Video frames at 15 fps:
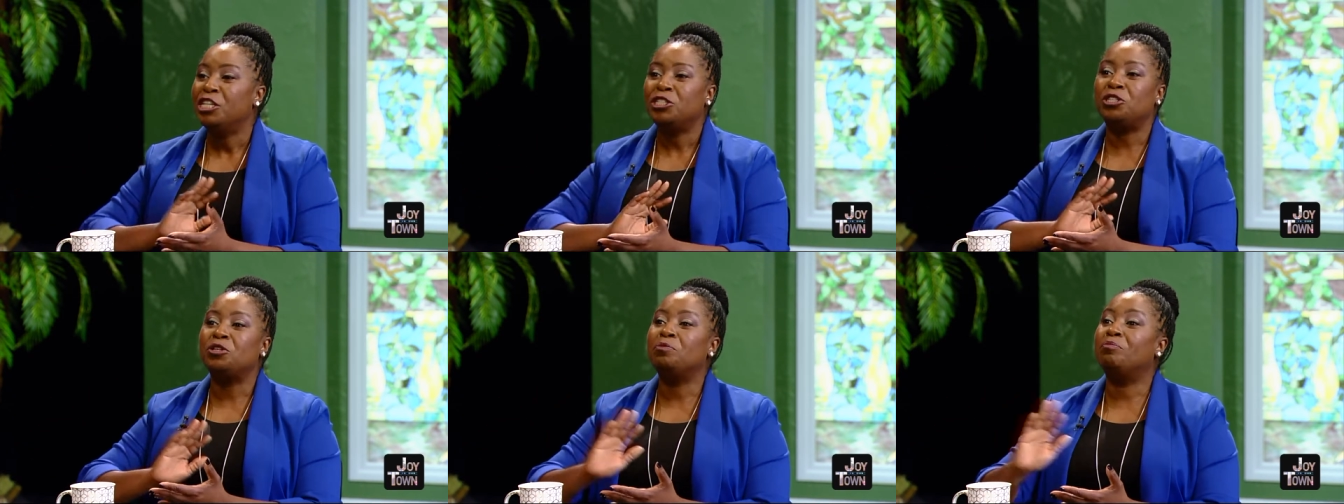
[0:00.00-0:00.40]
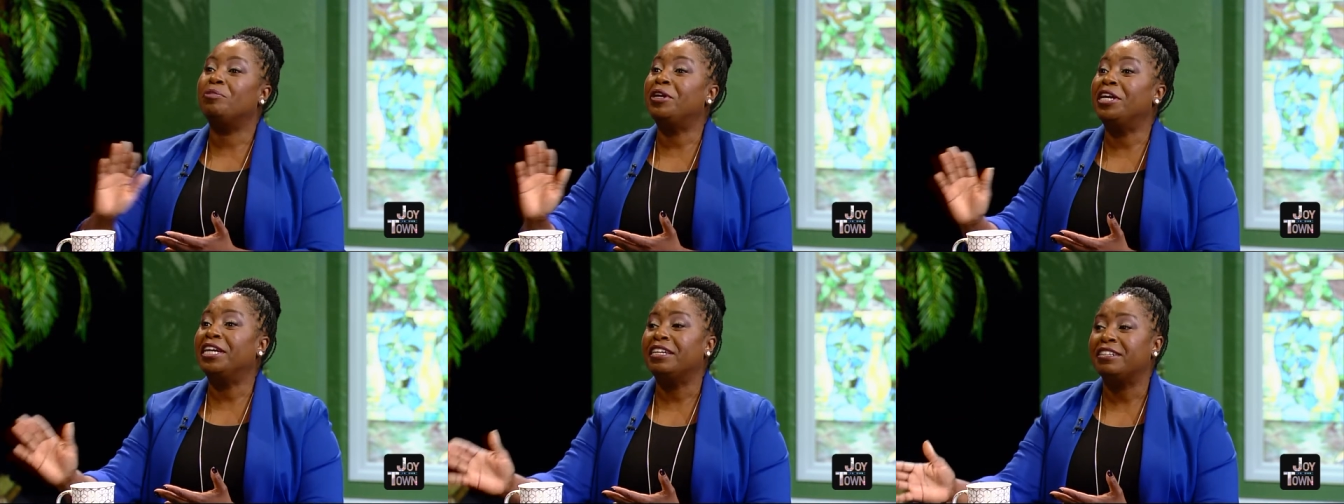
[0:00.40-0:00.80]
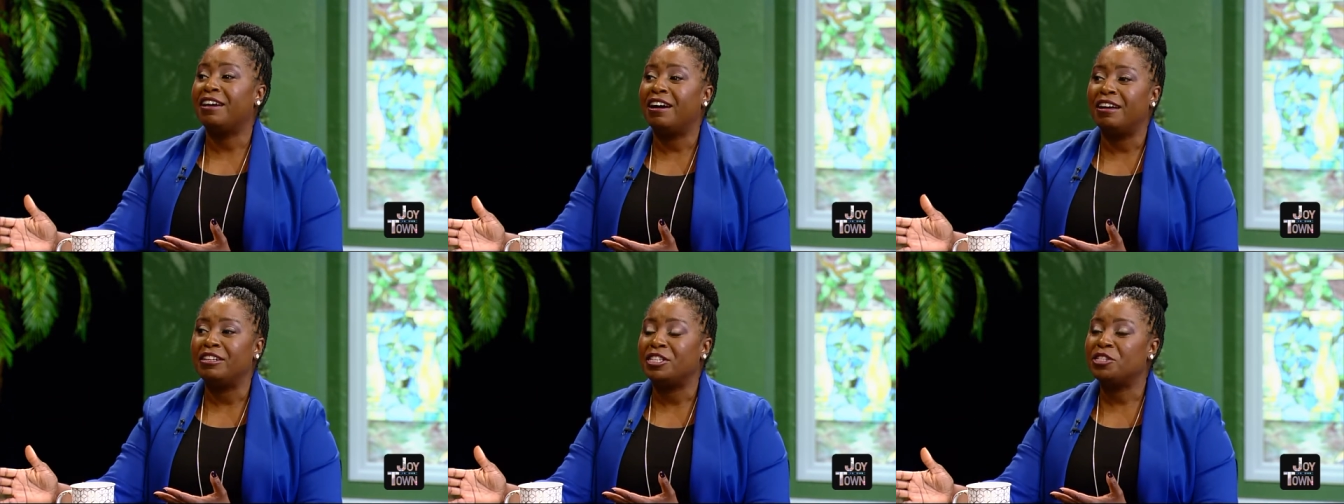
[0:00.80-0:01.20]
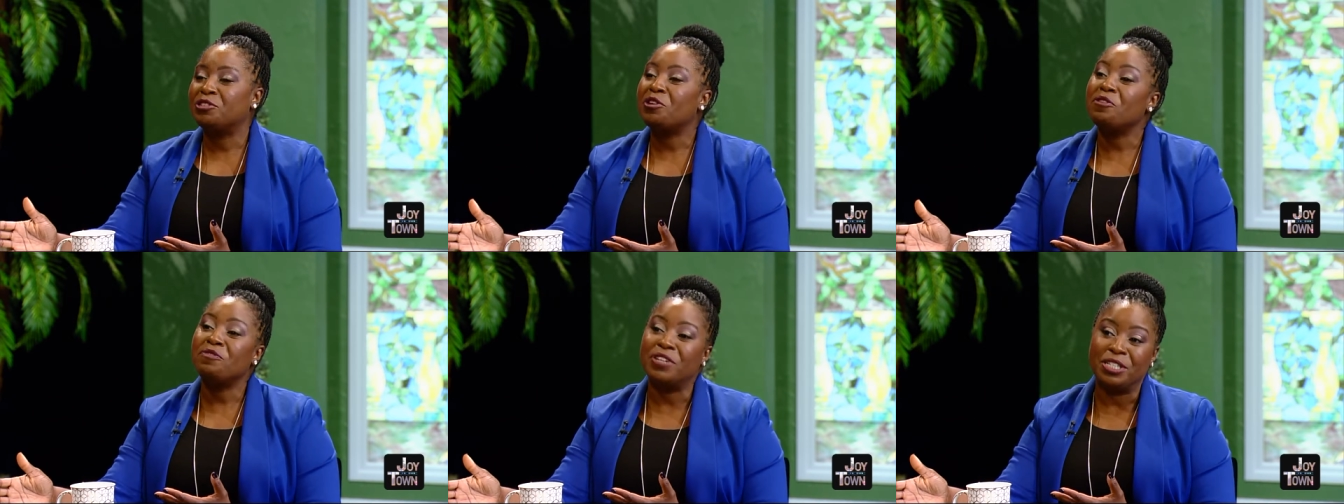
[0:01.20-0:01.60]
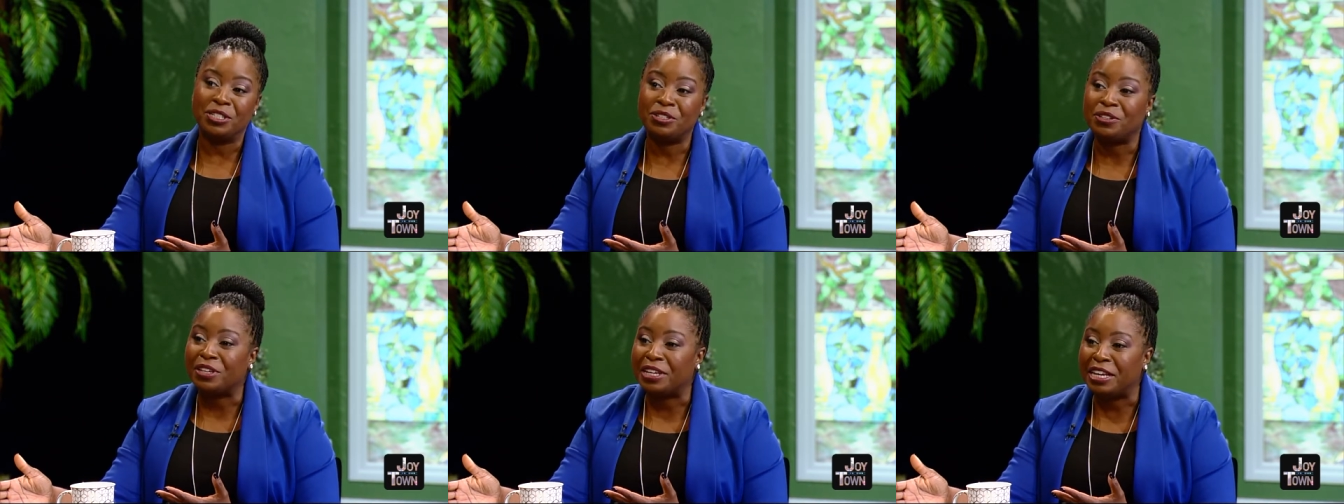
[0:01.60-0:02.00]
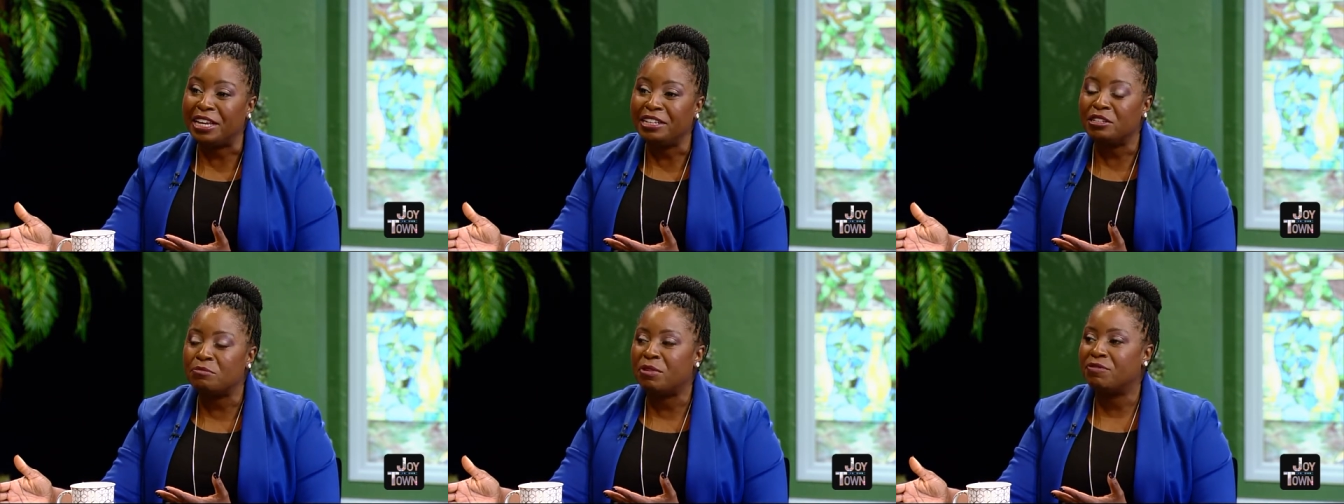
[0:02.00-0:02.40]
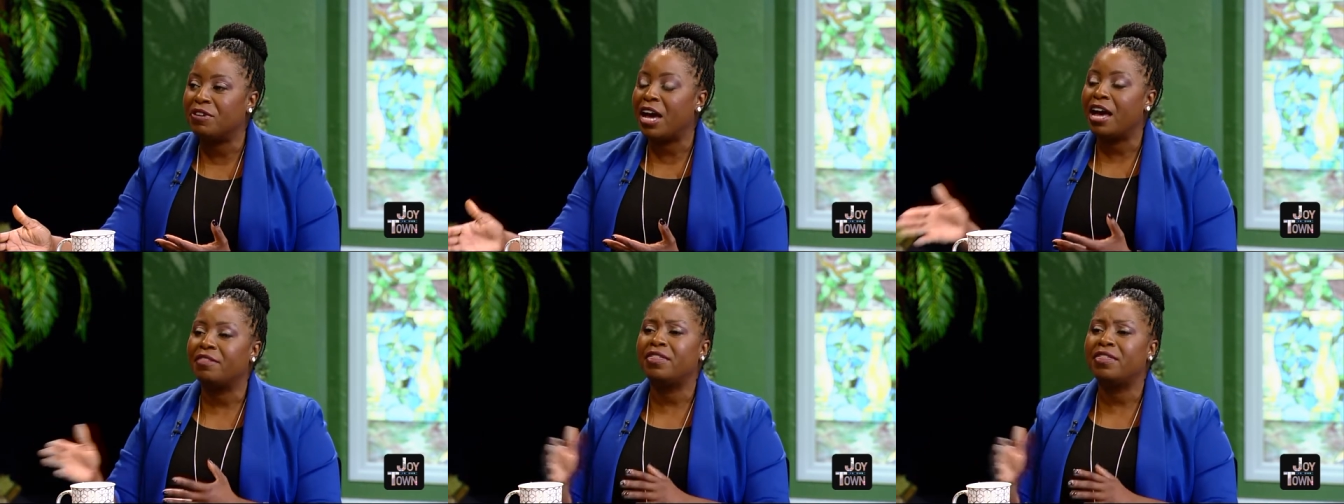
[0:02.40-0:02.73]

to bring uh, service to the kingdom of God,